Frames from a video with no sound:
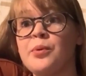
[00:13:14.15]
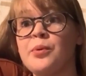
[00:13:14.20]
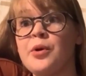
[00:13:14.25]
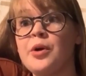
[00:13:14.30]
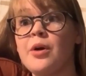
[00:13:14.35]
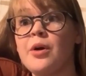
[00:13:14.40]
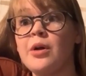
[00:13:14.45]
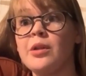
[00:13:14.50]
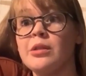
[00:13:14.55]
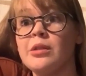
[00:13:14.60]

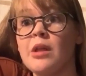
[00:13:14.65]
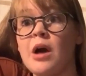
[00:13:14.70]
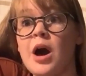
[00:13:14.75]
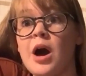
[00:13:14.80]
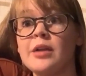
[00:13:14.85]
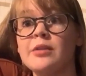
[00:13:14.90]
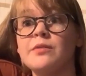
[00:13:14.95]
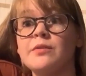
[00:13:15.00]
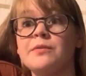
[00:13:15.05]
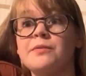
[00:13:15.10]
put a
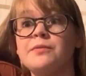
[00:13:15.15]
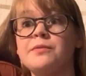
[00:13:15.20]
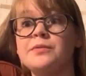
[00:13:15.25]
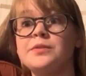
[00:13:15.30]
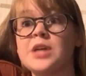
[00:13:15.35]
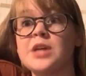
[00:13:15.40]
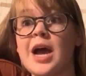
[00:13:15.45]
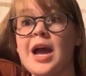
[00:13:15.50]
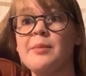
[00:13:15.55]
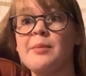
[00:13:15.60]
lot of
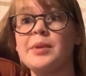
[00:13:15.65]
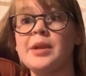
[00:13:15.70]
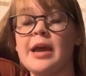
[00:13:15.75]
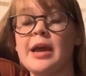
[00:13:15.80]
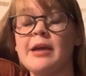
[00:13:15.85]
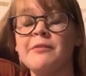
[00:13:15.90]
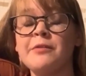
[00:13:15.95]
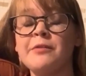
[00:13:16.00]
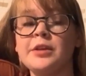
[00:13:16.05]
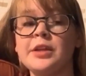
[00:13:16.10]
time and
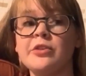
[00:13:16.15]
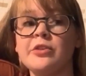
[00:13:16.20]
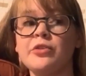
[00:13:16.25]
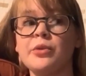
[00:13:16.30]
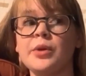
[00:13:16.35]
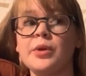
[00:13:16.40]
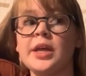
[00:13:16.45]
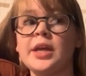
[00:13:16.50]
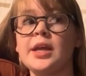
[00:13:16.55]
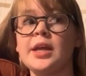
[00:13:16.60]
effort
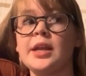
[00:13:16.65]
into it.